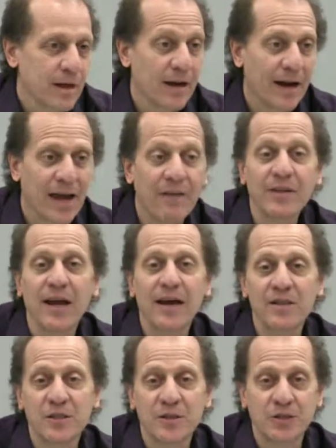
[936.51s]
And I haven't
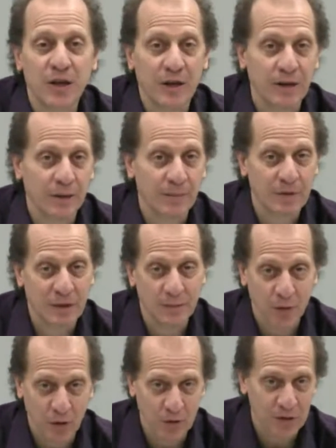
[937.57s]
had and Tim
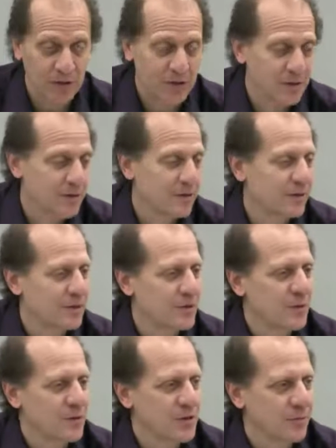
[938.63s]
Noakes is the
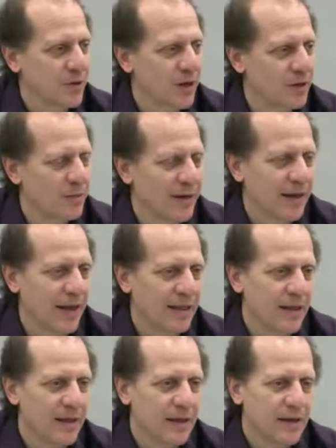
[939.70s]
person I'm talking about.
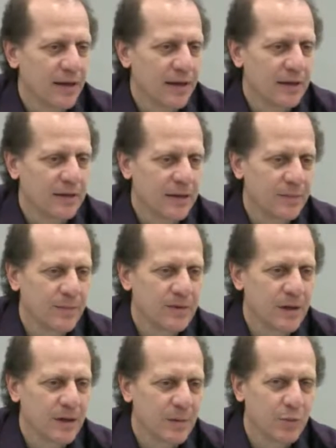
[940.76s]
And Tim is
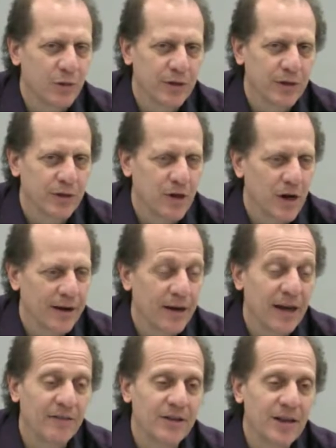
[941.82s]
a brilliant guy, and I
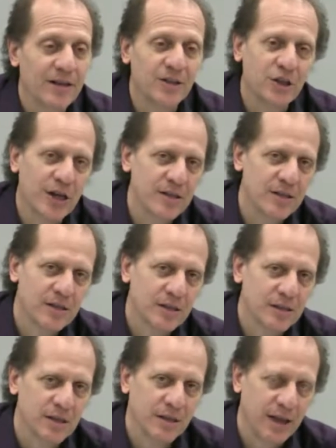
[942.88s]
haven't had a chance to
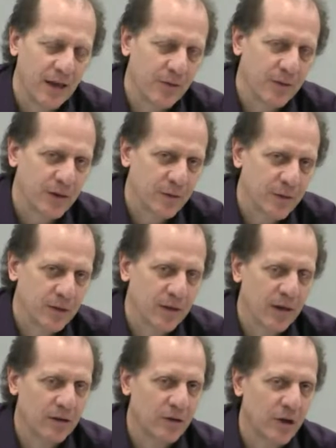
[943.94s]
sit down with him
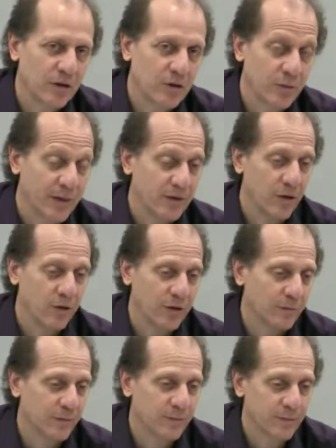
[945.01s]
and talk to him. I know
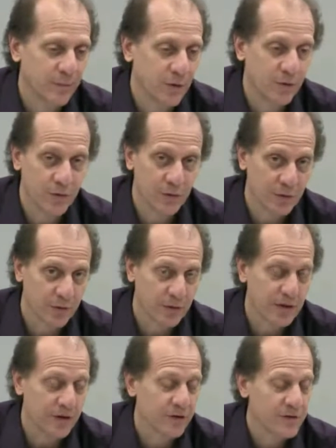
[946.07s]
him over the
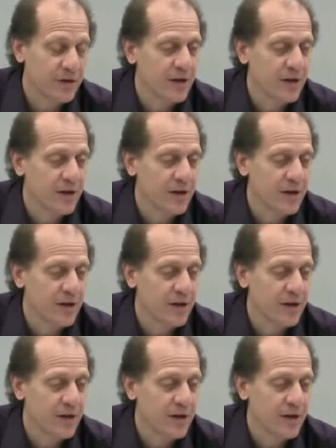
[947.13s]
years.